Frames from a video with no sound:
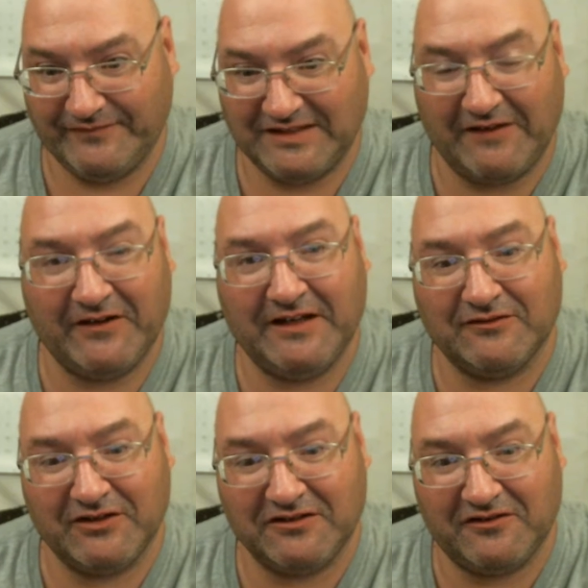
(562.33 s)
seven days
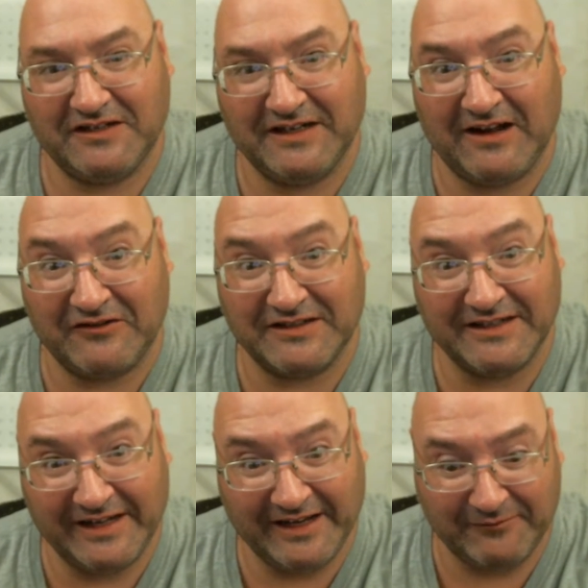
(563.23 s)
a week 13 hours a
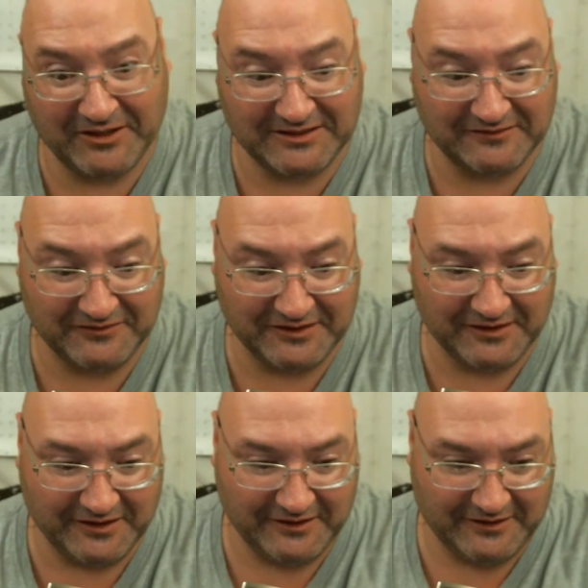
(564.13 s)
day basically
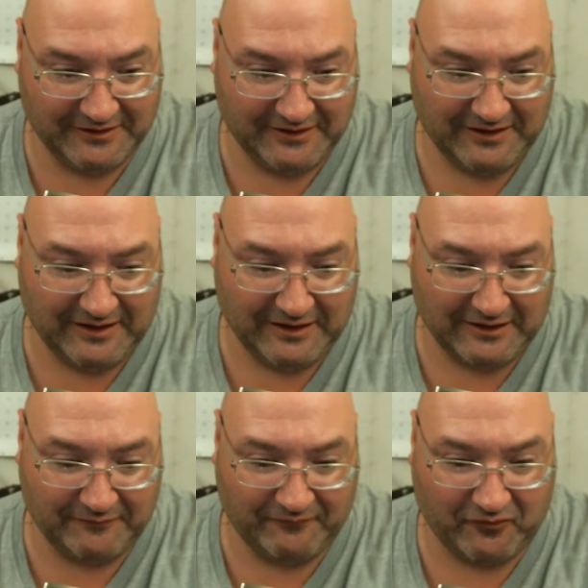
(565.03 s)

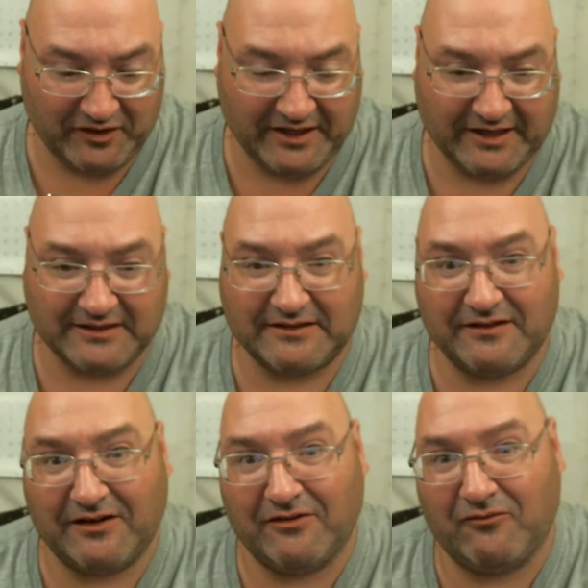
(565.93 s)
um, for the next
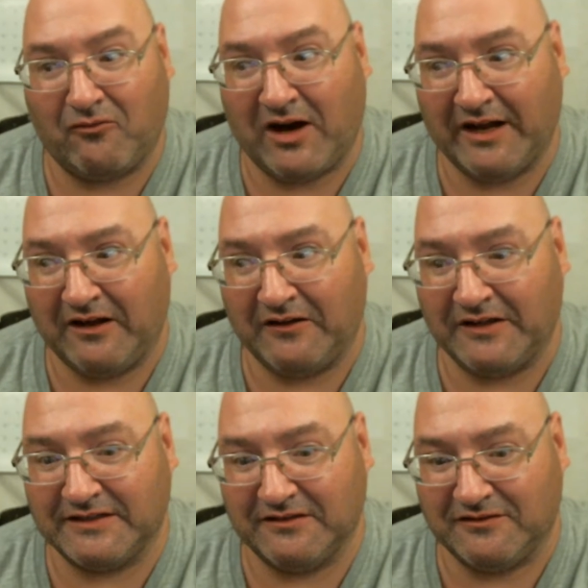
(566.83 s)
while
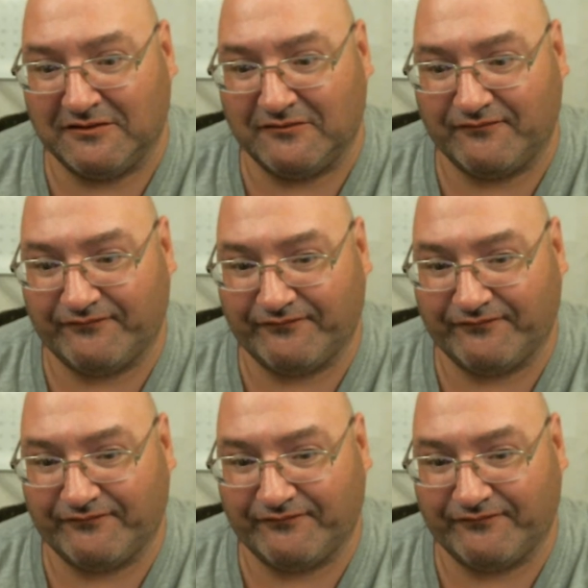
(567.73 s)
until